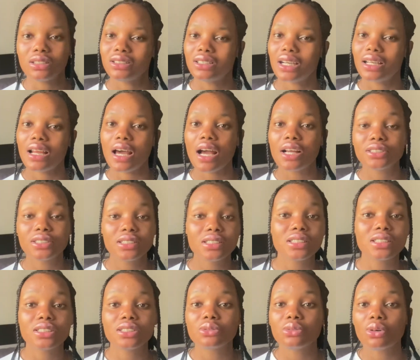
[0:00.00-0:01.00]
You can actually
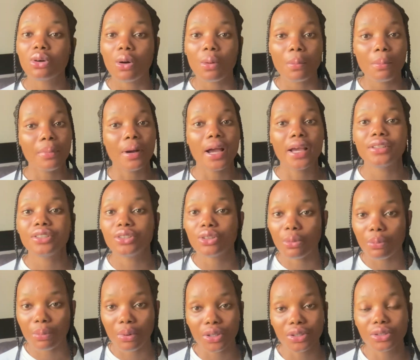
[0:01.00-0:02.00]
still combine
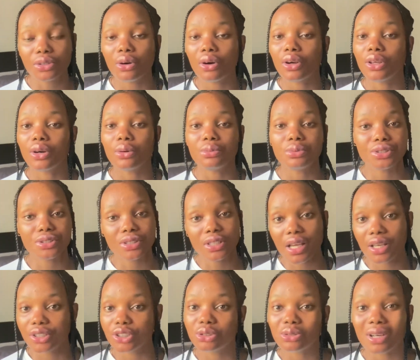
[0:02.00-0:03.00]
your body oil with
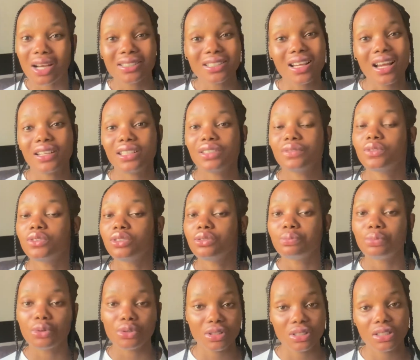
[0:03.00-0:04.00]
extract and even
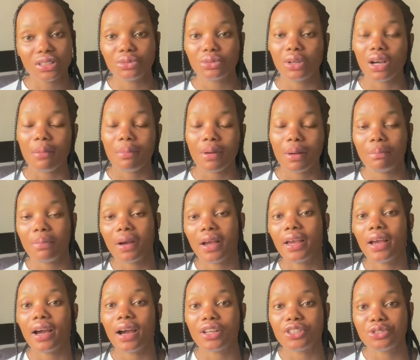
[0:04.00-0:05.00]
both Silka
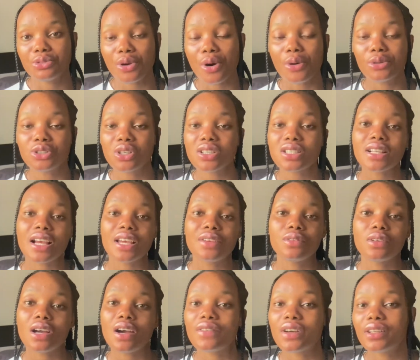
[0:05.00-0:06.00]
papaya as well, just that if
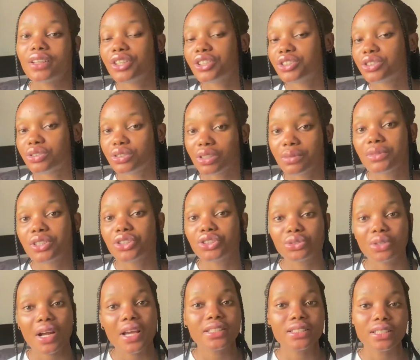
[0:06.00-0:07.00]
you have an extremely
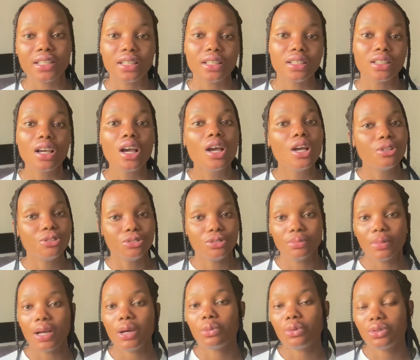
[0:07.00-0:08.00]
dry skin, you
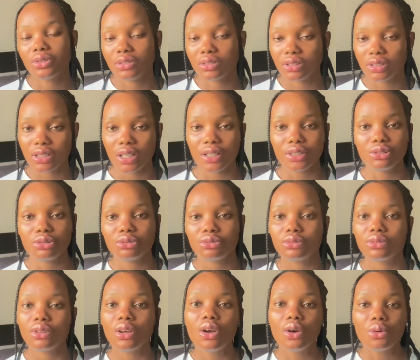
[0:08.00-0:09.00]
might want to
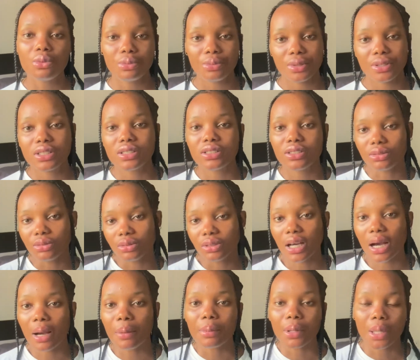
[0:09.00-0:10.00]
settle with
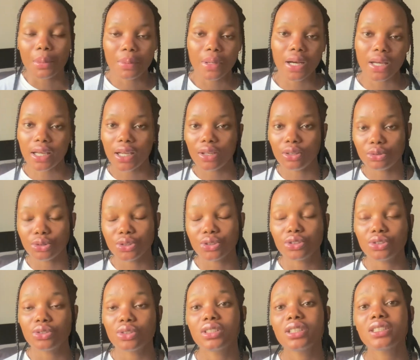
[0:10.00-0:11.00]
Silka papaya lotion.
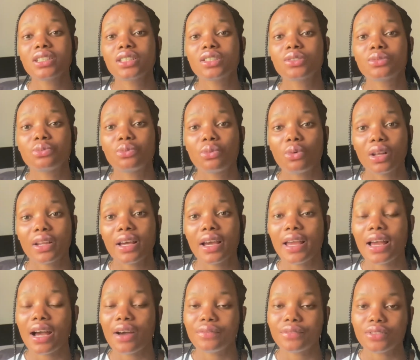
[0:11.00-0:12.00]
So this is what I
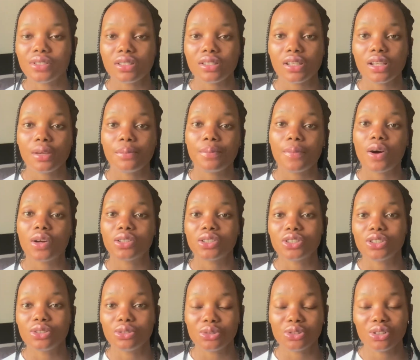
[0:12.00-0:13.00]
have to say about
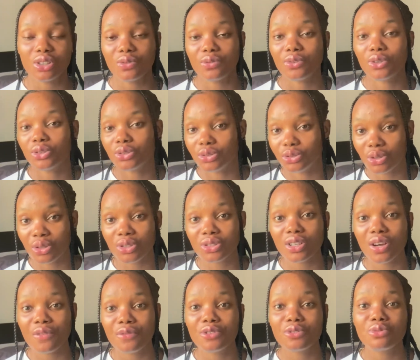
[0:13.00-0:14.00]
this lotion. For those
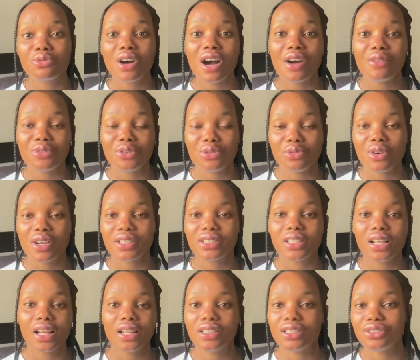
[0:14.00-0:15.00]
of you who have
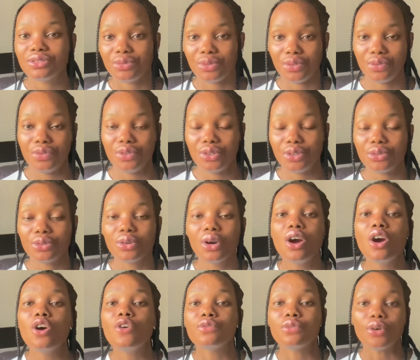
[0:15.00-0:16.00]
requested this review
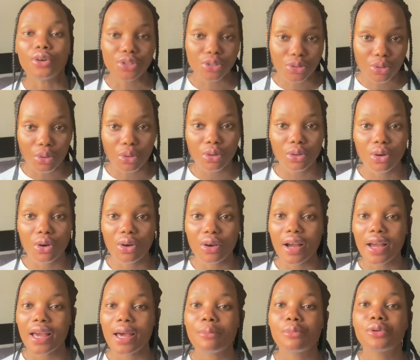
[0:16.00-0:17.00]
for so long,
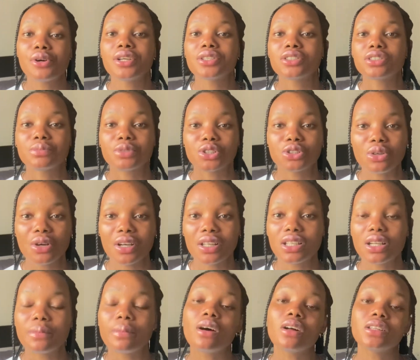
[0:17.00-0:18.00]
I am going to be
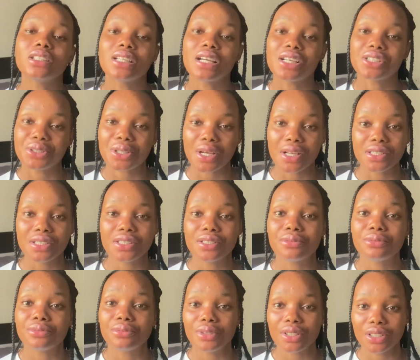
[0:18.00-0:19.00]
talking about the Ashanti
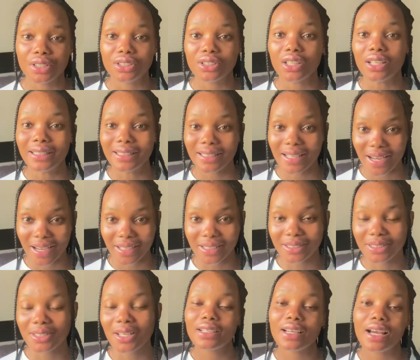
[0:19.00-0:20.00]
range
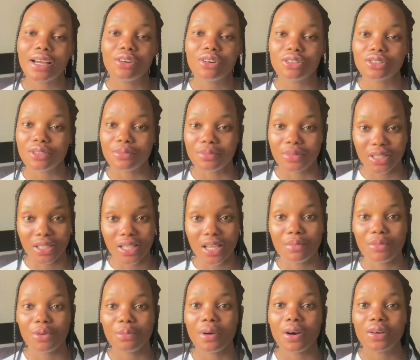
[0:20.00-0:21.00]
next. I think I got some
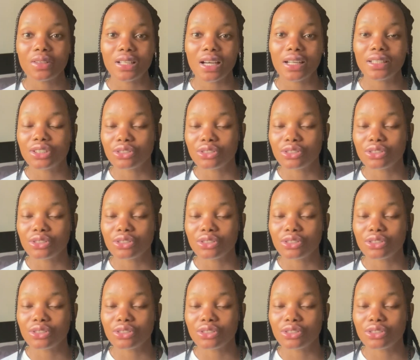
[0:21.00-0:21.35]
DM about that.